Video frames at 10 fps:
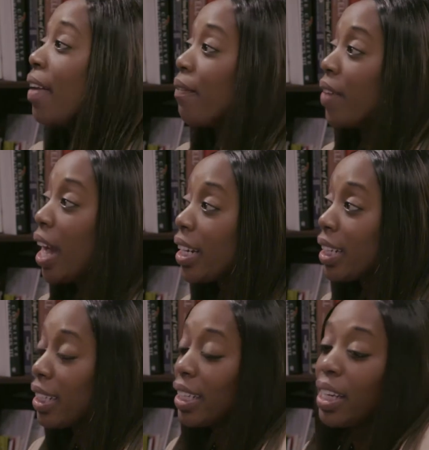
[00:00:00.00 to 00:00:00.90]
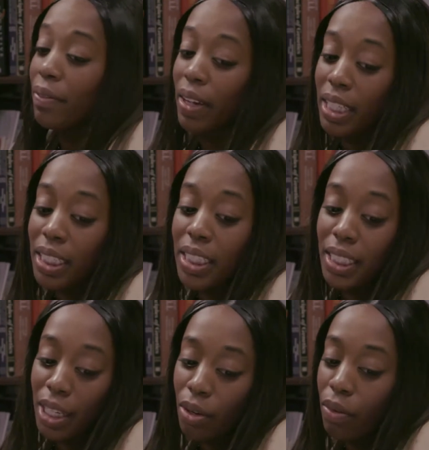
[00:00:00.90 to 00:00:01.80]
And finally, if I need to
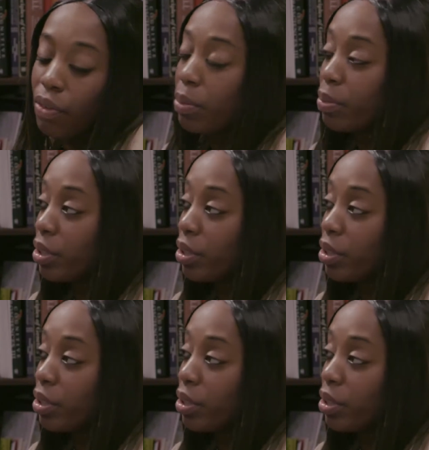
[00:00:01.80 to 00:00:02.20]
take over the